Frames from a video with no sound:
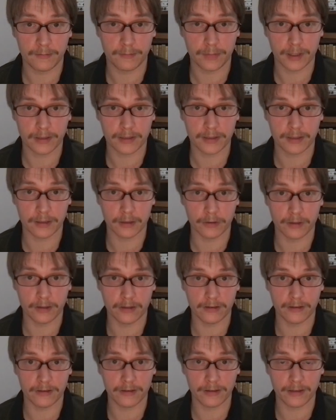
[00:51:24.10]
But so
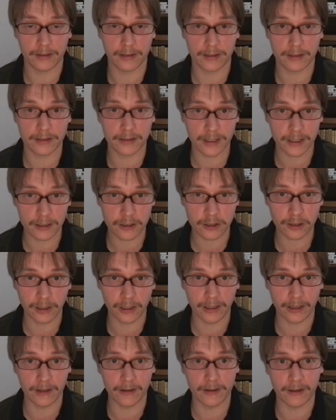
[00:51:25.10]

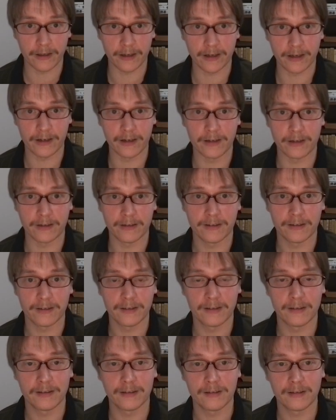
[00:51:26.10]
essentially in the end,
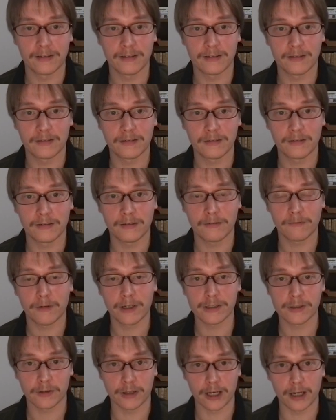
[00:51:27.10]

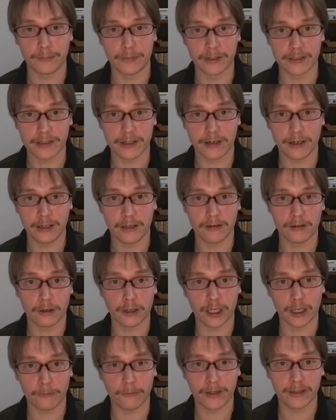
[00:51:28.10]
white's on the upper side.
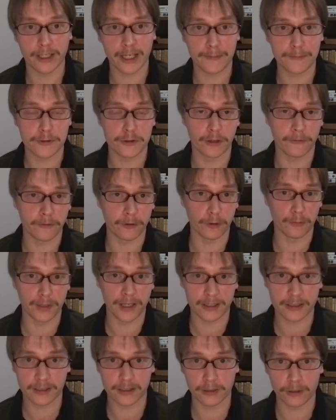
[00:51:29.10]
Okay, white captured a few
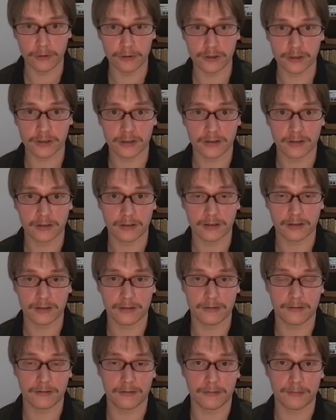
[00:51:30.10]
black stones.
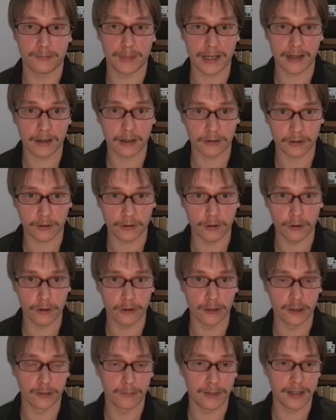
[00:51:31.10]
Black got a
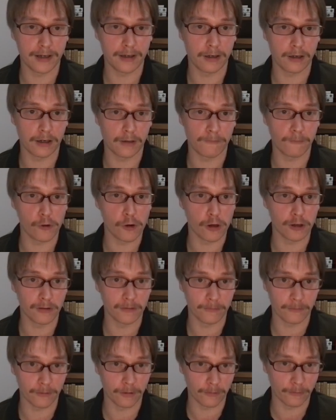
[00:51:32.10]
corner, black got a
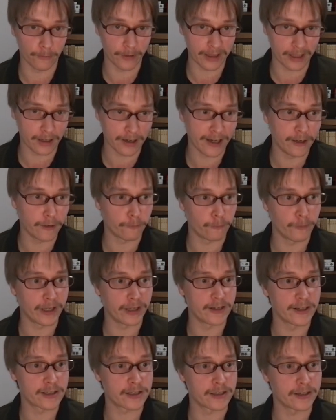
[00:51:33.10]
wall with a kind of
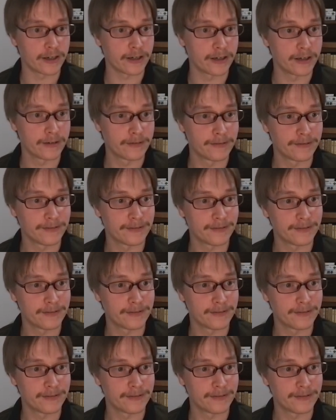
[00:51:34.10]
weakness there.